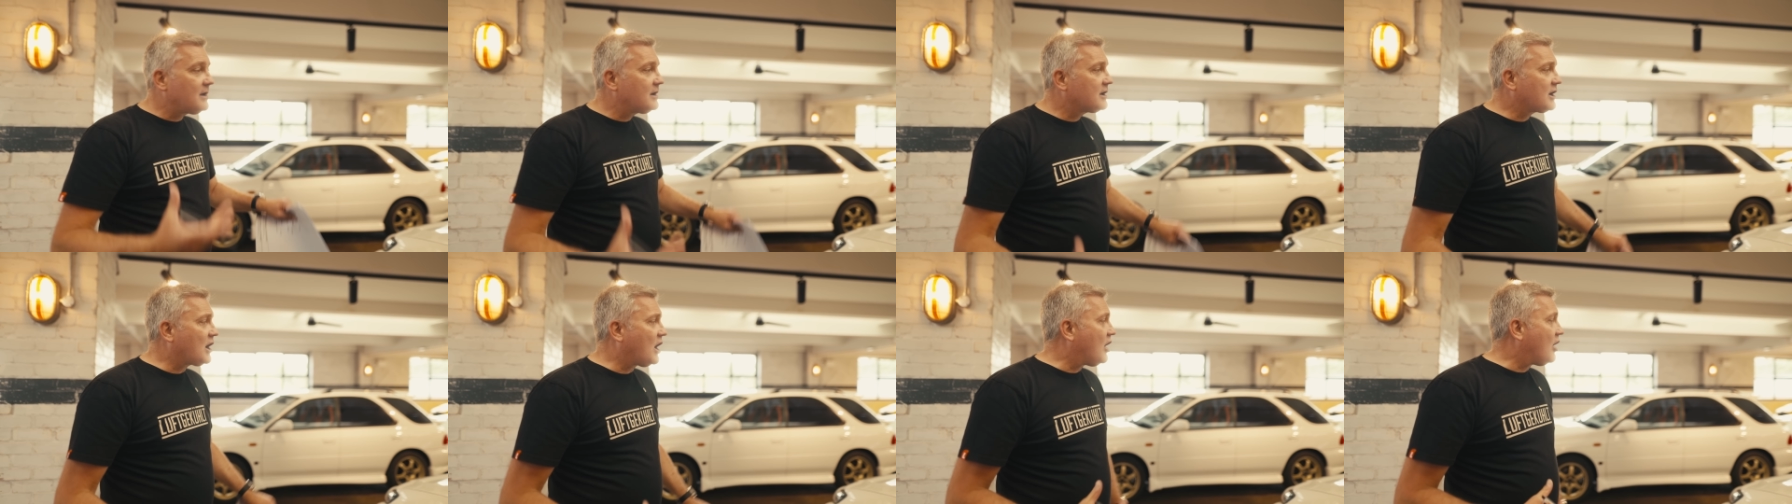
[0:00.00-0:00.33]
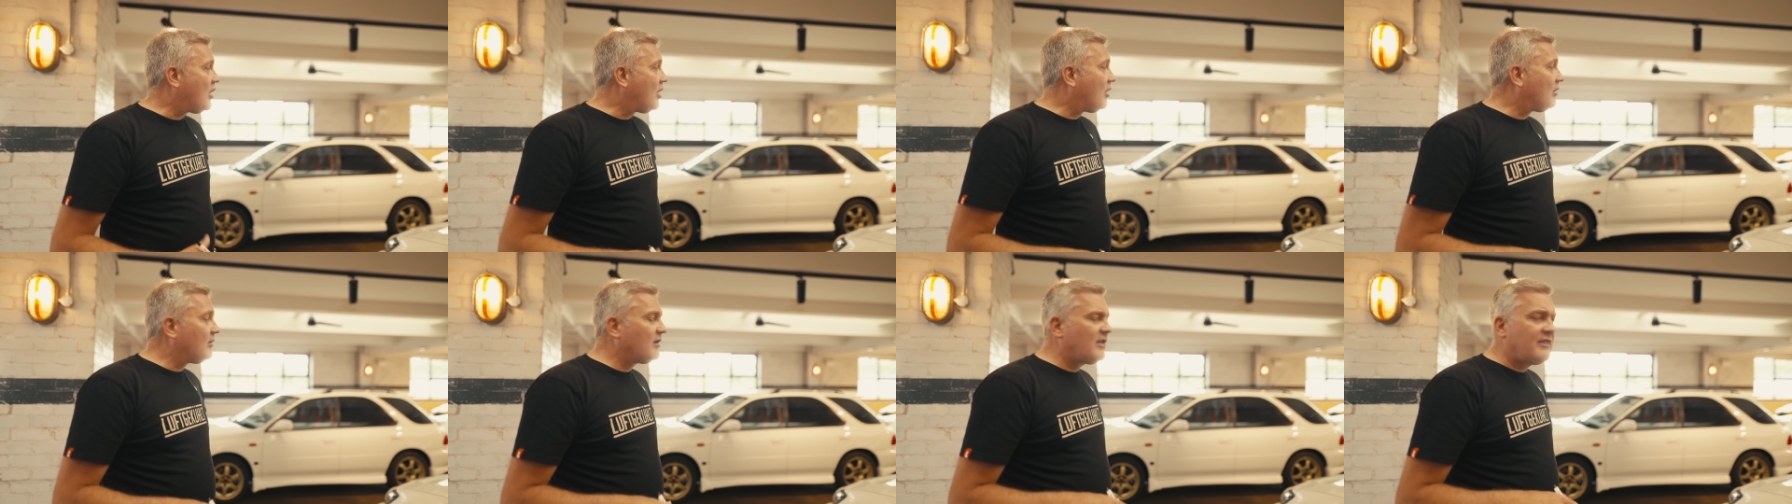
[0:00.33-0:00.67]

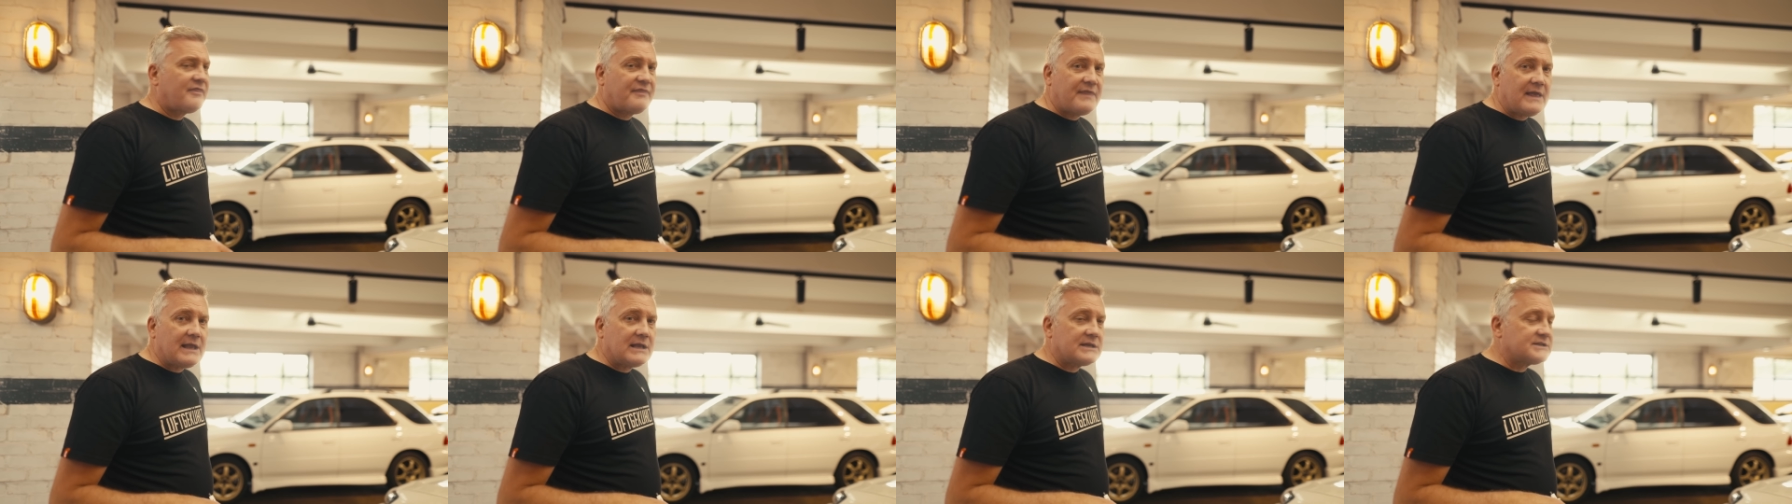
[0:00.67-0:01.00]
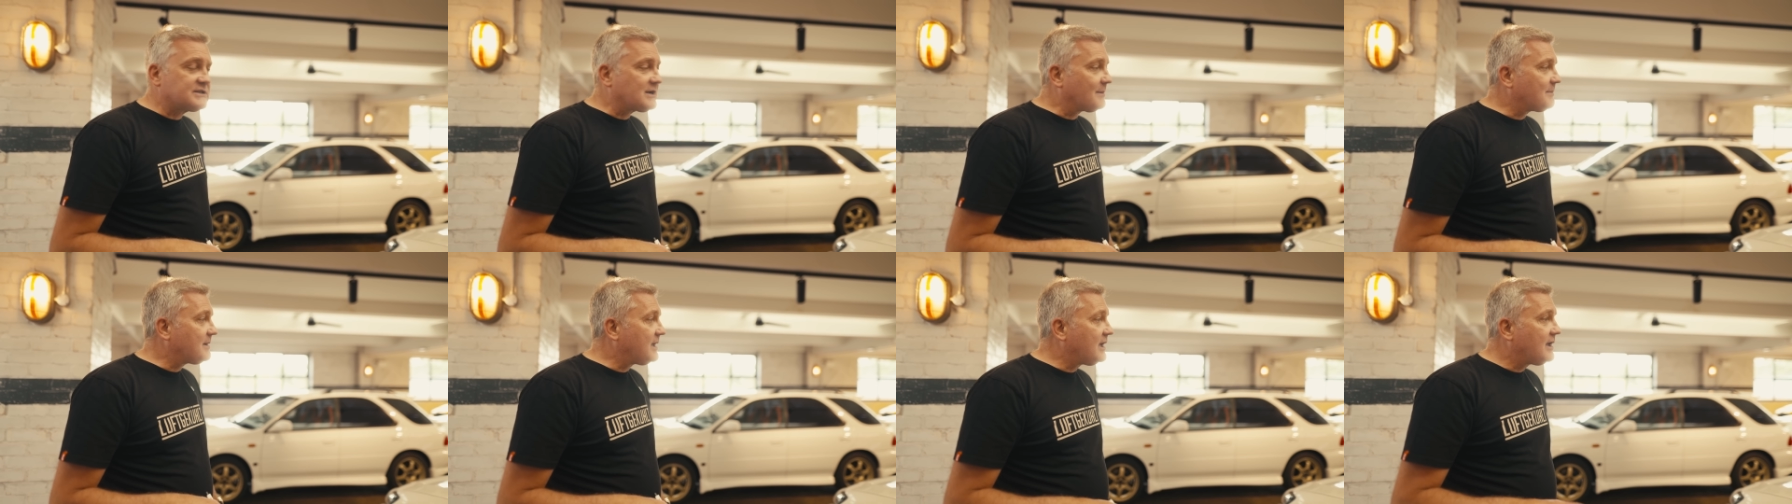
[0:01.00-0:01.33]
car things
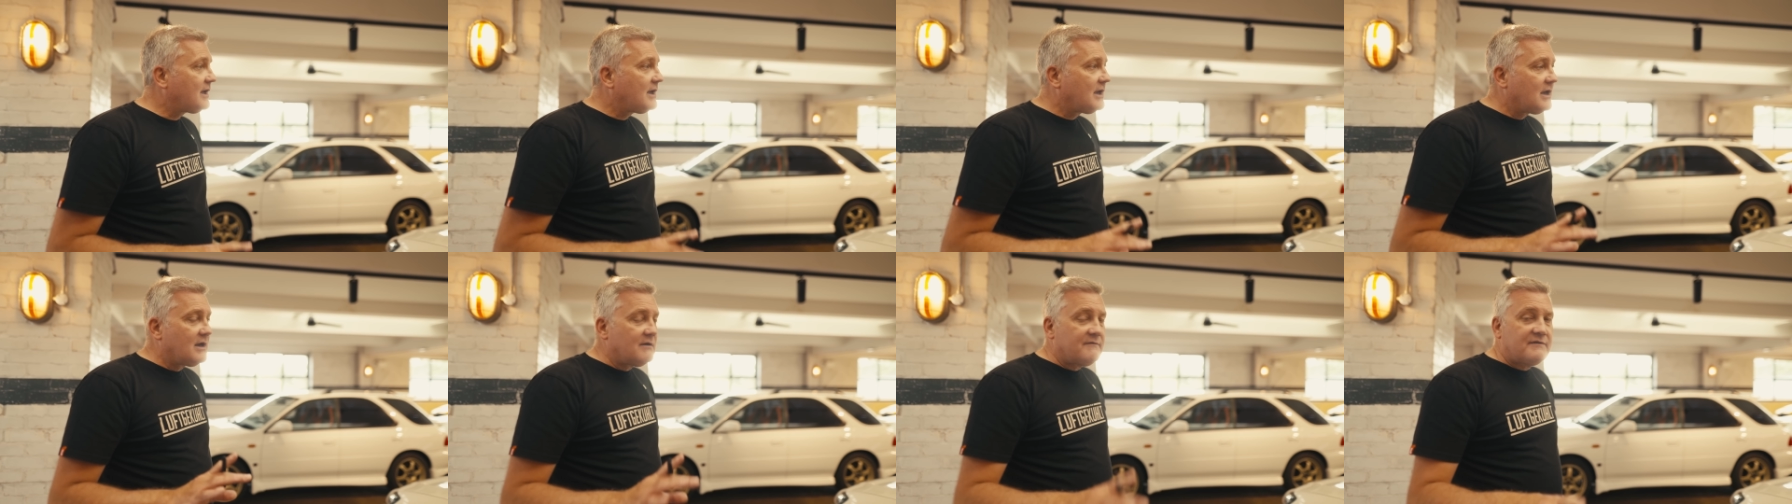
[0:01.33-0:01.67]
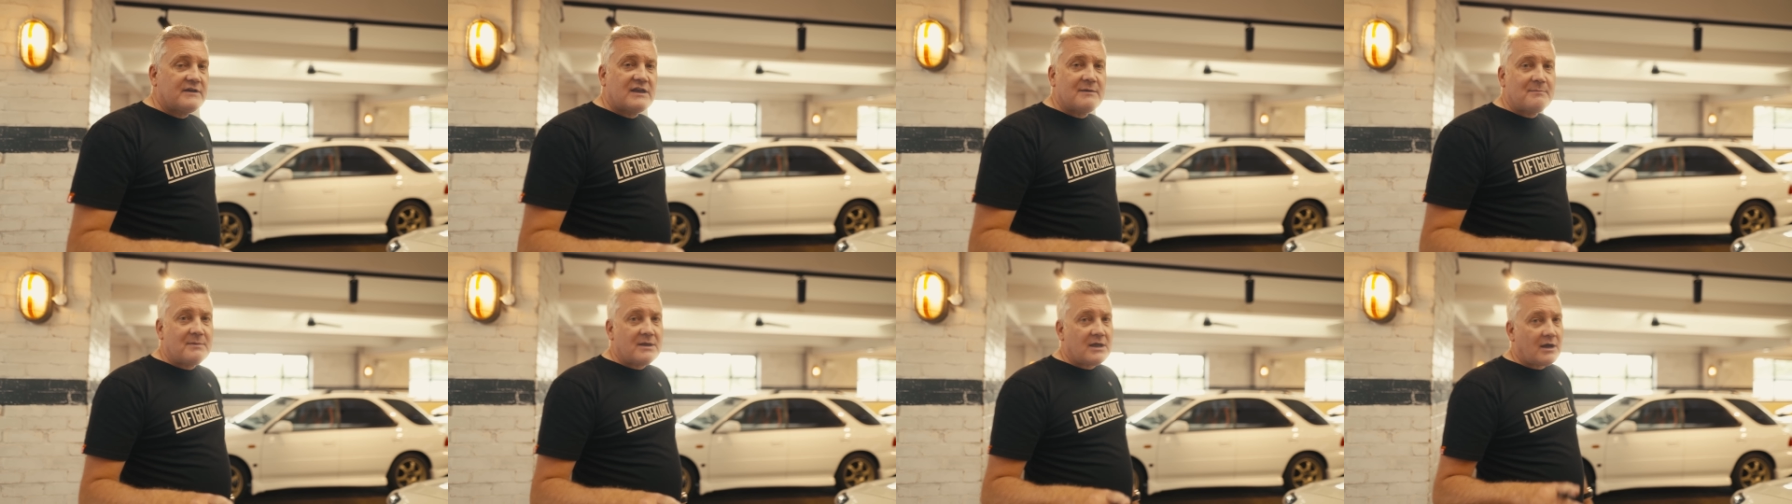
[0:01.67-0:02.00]
up here.
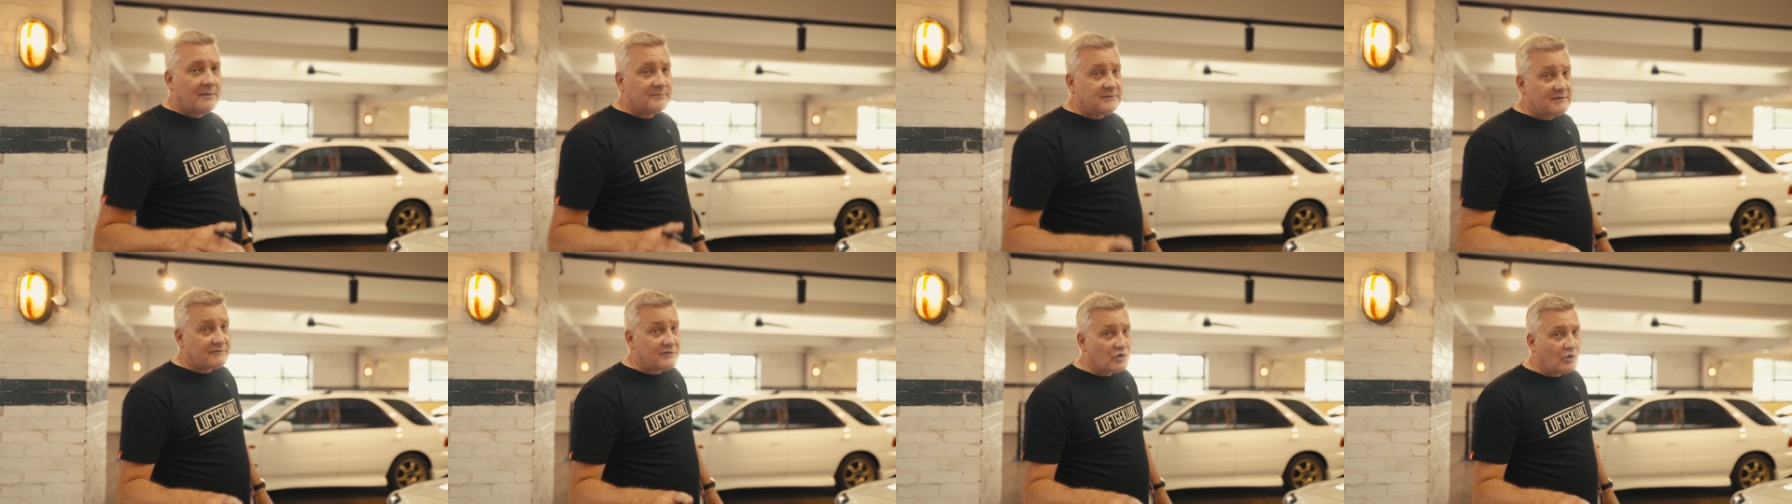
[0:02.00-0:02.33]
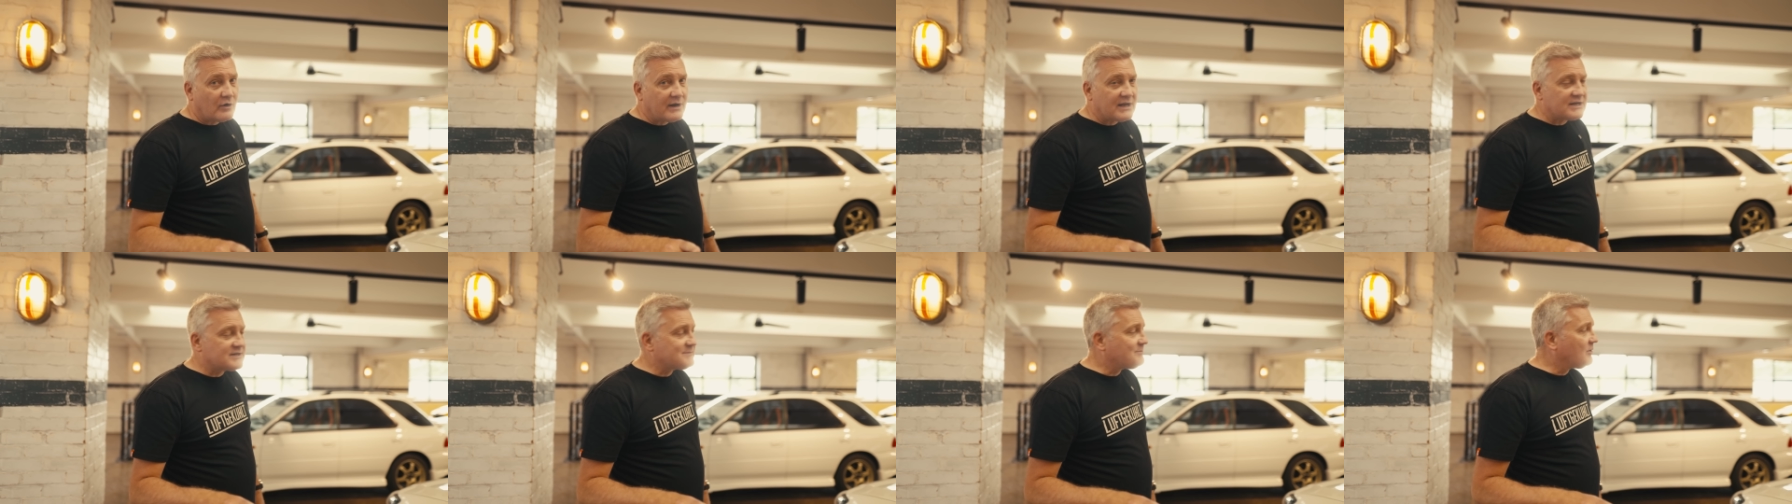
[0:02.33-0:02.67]
Forgive me, I'm definitely not
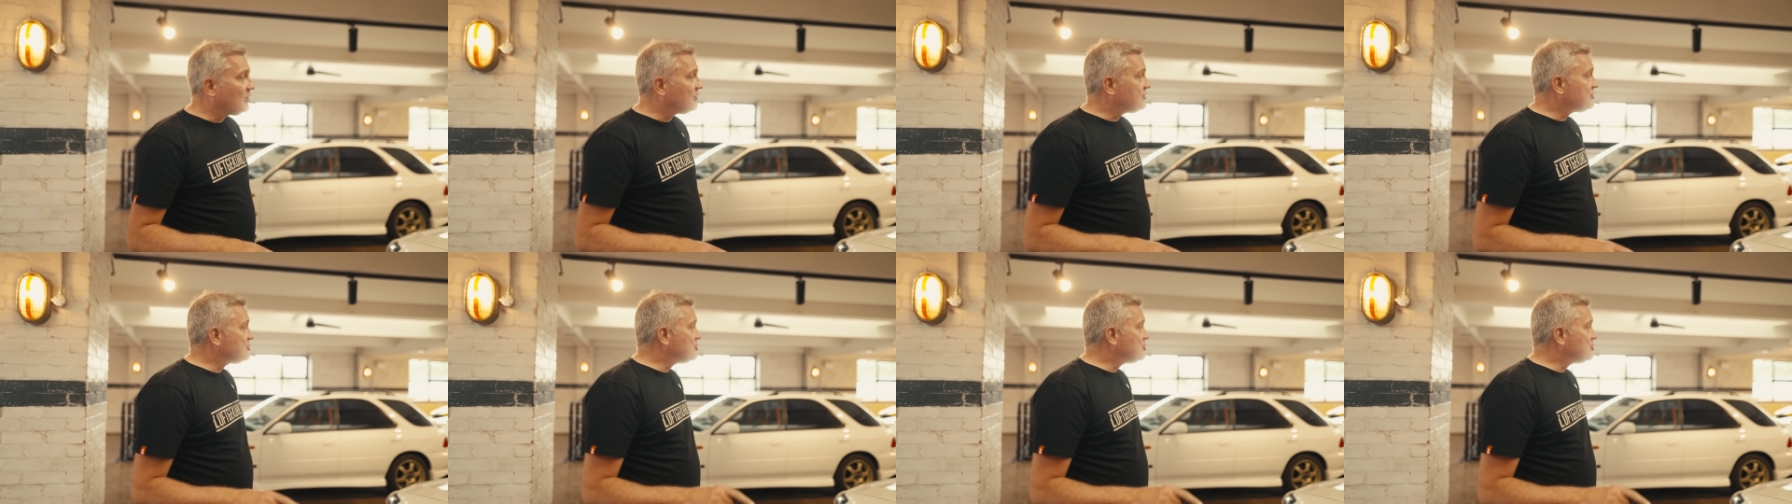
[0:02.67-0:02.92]
an expert on